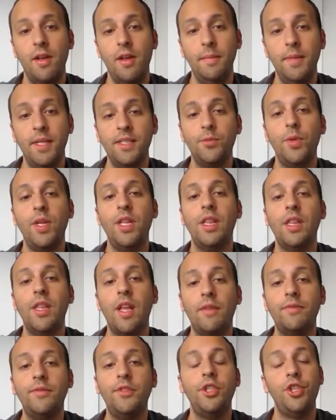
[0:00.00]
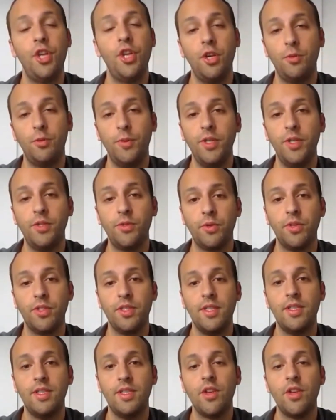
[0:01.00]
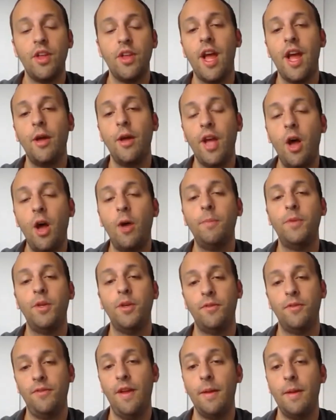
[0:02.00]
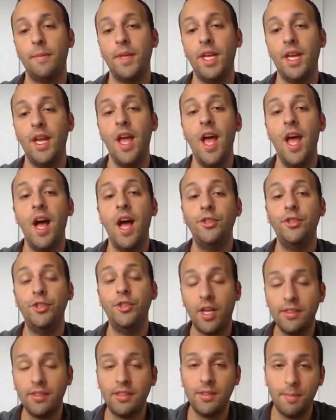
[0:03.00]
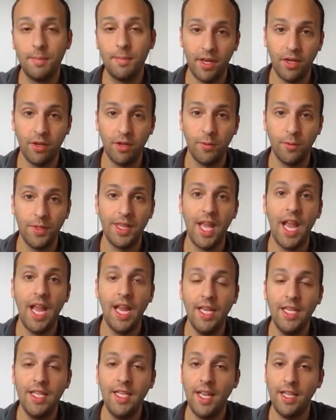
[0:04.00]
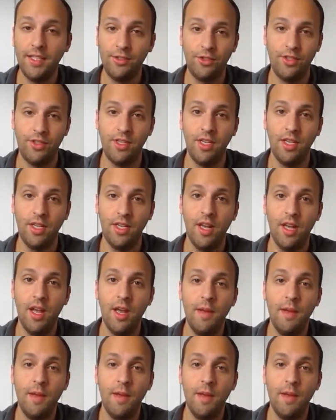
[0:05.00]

because we love to share resources on how to help your family adjust better with A D H D,